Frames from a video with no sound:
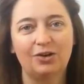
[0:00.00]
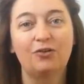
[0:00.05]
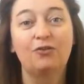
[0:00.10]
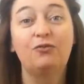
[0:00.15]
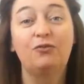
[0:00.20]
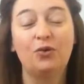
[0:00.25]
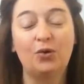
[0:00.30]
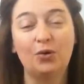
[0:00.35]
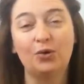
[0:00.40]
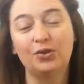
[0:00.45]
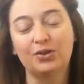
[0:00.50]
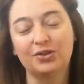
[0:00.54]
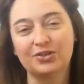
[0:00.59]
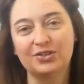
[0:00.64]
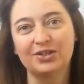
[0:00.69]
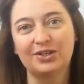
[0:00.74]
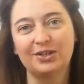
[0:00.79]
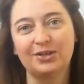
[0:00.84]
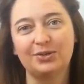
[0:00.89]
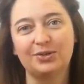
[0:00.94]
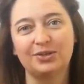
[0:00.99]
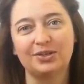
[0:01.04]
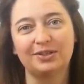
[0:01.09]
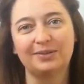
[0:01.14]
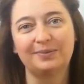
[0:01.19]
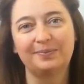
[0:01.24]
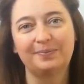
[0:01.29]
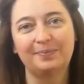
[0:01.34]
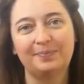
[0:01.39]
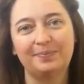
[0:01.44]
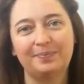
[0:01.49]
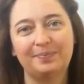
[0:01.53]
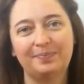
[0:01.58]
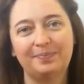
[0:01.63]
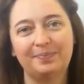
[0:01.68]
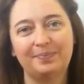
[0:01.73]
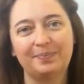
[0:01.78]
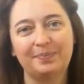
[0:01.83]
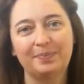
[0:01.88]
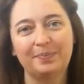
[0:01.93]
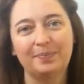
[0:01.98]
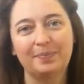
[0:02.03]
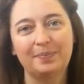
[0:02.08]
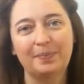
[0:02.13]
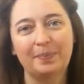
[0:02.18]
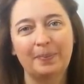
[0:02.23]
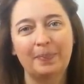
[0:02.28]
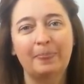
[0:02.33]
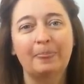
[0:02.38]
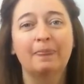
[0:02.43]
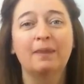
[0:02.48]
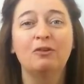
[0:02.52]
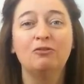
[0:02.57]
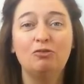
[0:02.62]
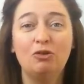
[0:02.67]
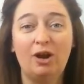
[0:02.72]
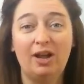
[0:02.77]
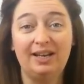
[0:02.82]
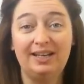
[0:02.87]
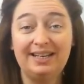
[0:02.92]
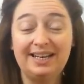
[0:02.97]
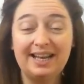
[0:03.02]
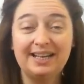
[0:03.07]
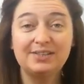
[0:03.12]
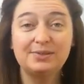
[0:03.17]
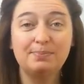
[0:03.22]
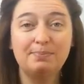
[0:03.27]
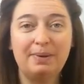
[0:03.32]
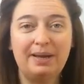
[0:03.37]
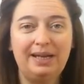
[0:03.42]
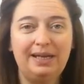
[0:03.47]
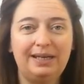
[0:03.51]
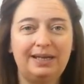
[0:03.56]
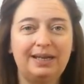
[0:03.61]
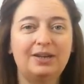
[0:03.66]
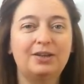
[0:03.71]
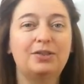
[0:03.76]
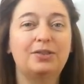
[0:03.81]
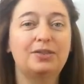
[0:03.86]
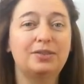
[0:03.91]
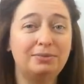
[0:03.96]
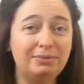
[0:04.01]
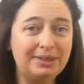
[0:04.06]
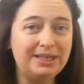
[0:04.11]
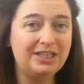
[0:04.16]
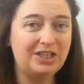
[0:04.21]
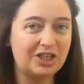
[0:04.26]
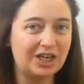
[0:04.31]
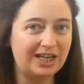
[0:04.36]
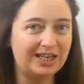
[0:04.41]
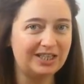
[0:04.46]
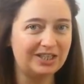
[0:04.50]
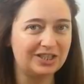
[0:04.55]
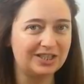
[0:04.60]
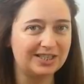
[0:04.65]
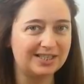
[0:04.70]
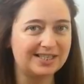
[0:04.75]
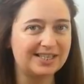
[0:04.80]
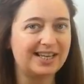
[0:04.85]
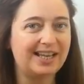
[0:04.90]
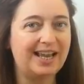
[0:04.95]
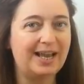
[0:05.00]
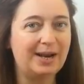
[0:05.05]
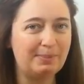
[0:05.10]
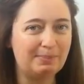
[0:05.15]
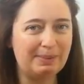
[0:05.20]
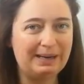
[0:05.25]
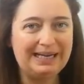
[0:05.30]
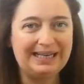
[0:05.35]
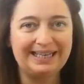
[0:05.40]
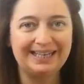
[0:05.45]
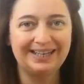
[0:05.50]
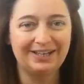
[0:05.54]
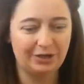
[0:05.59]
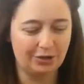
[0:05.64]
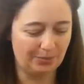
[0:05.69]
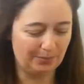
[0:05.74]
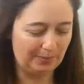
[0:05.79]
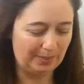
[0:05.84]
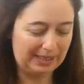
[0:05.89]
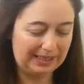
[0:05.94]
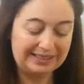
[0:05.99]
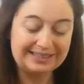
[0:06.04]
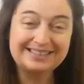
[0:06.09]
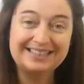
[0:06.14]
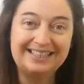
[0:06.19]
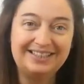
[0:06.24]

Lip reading: for the solution. Right, let's make 3 changes and make a complex